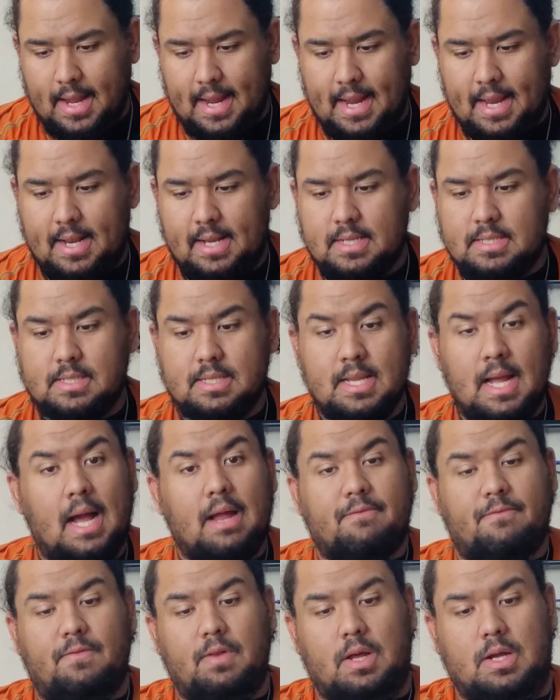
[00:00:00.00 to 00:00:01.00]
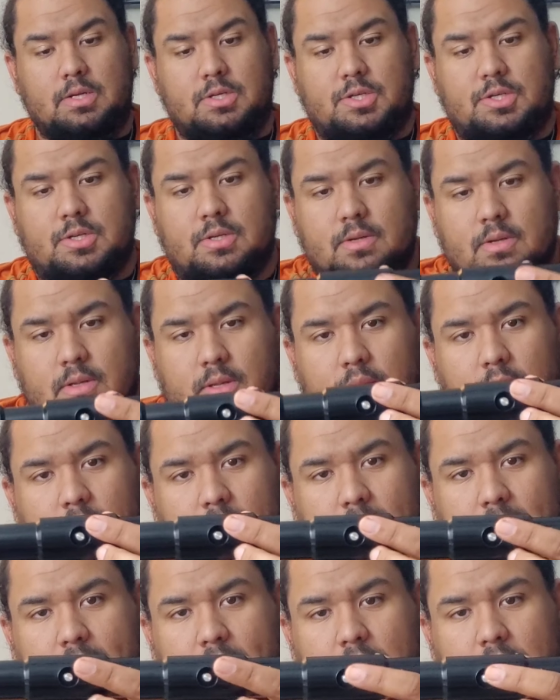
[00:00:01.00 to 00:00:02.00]
it is not flush.
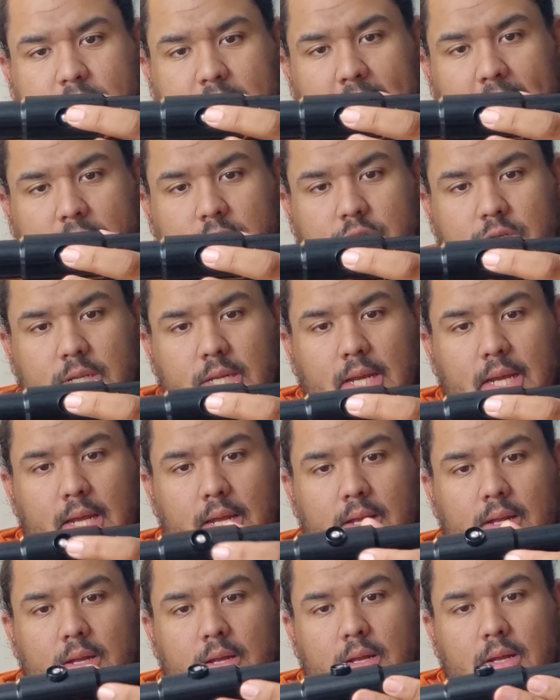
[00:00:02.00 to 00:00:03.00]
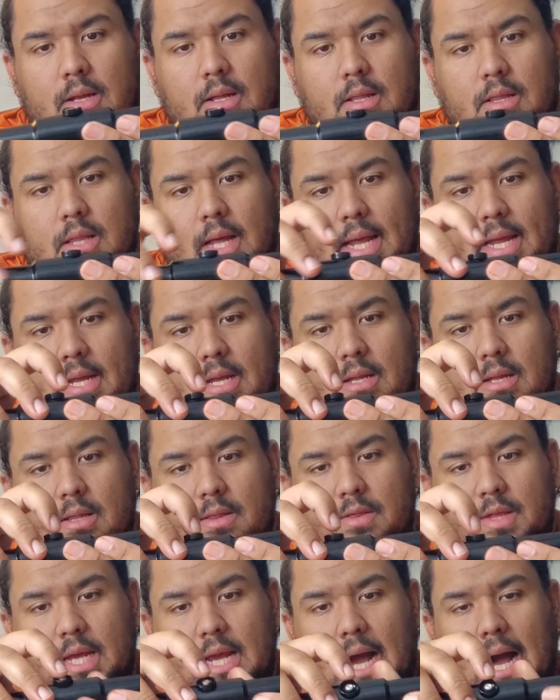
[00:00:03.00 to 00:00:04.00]
It is actually like
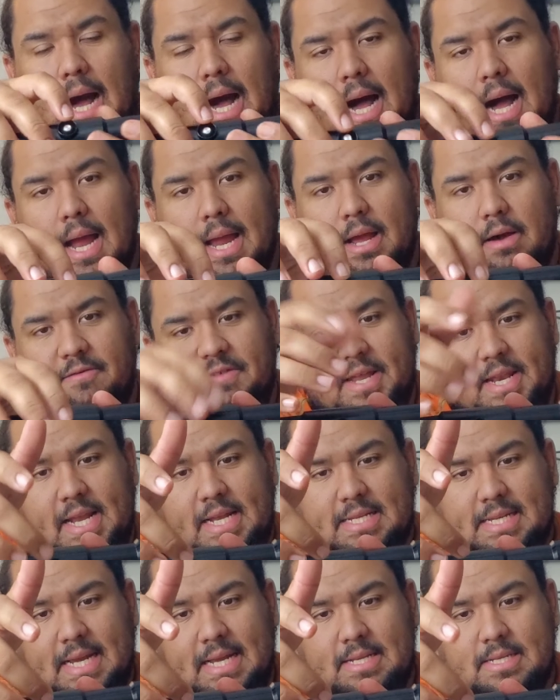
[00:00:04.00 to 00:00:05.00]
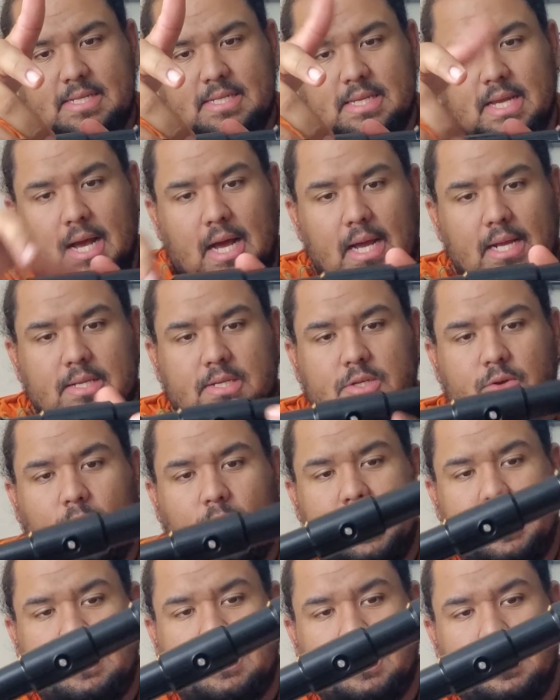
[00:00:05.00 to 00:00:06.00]
the eye of it is inside. So
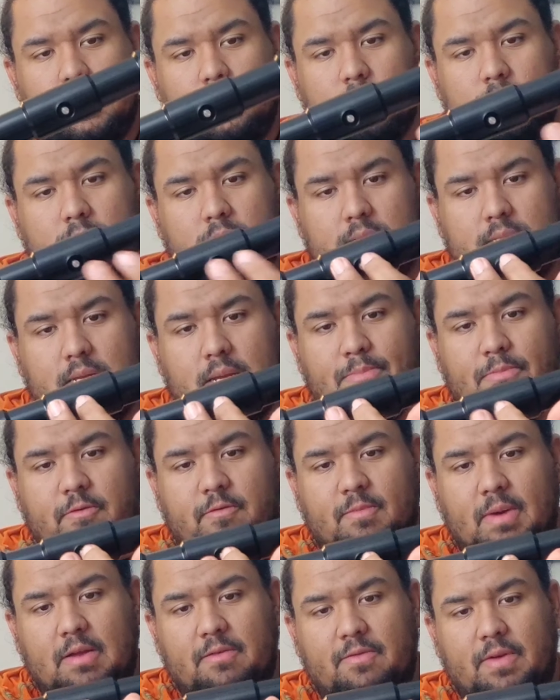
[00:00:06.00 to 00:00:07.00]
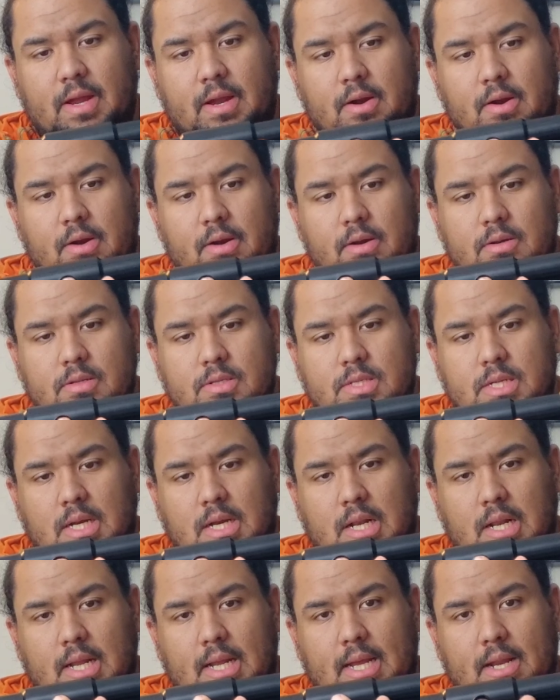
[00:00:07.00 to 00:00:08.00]
I need to use the tip of my finger to
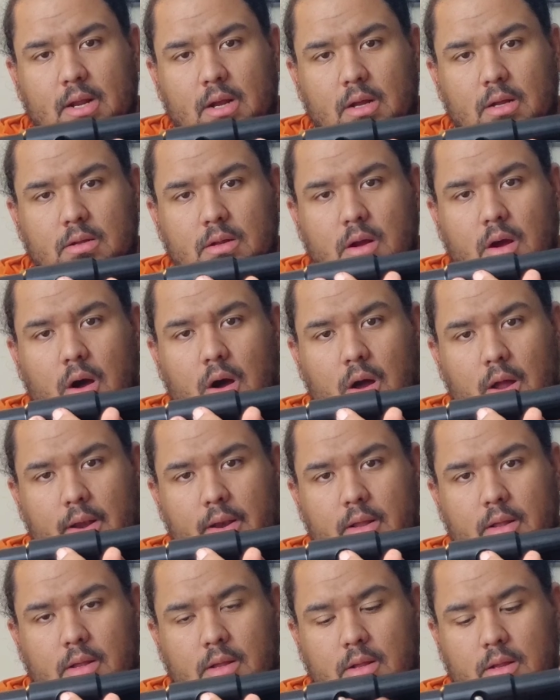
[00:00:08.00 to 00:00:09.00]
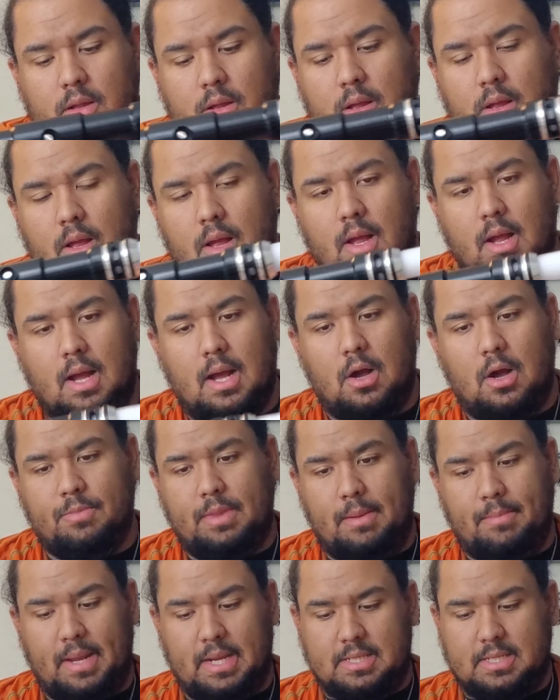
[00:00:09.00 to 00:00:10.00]
click it on. I hope
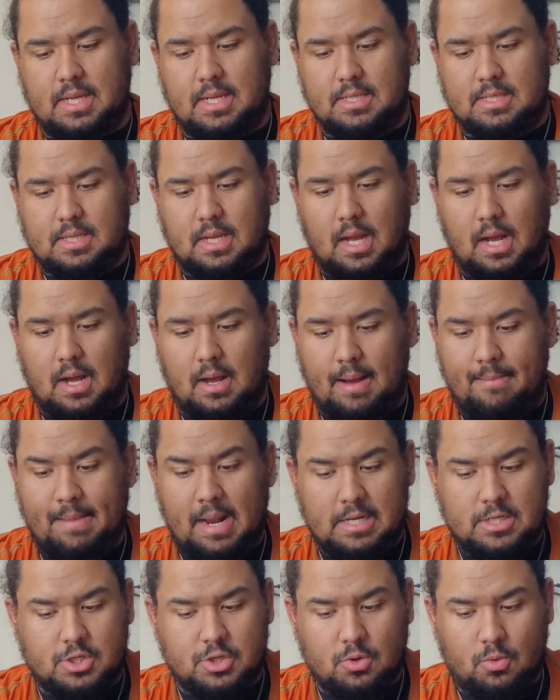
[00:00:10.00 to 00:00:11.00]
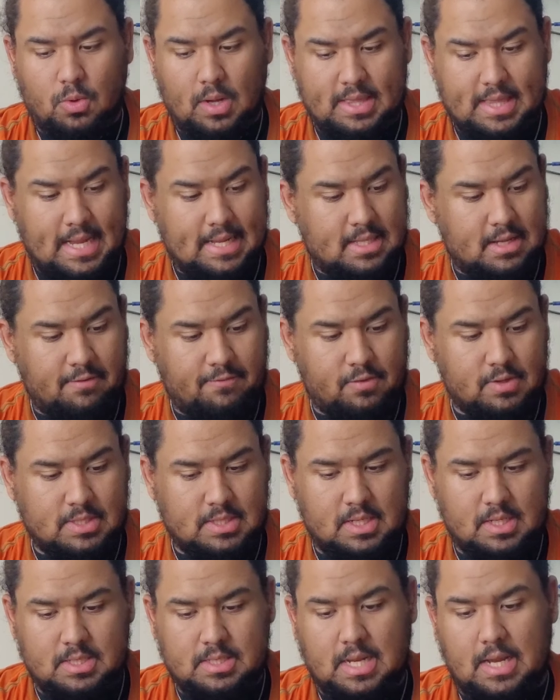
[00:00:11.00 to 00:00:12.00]
that makes sense. I'm not sure what that difference
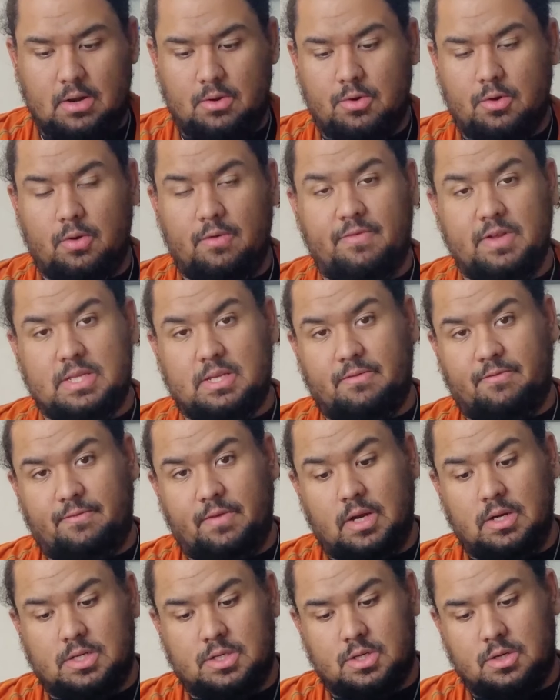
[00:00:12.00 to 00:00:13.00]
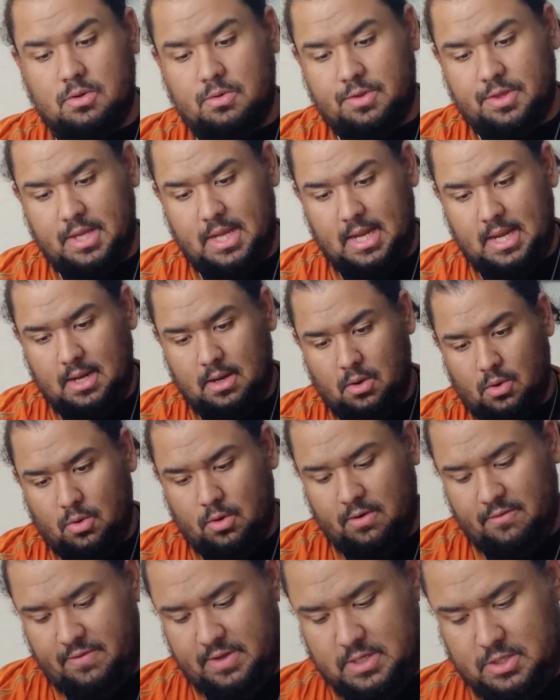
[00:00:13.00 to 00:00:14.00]
is. I don't know if it's a functional thing
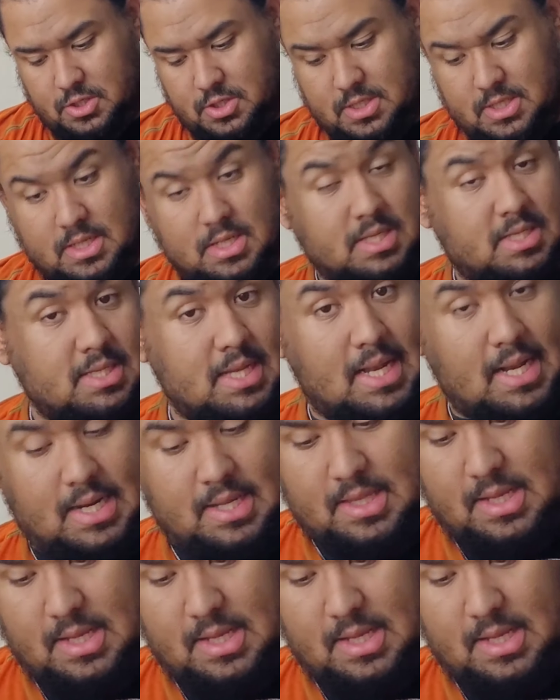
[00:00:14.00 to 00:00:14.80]
or if it's just an aesthetic